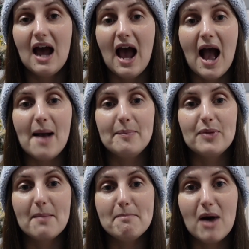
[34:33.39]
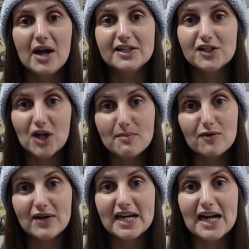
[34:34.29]
My
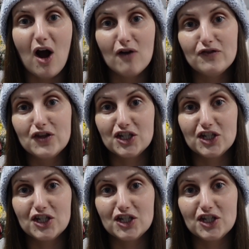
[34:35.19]
summary of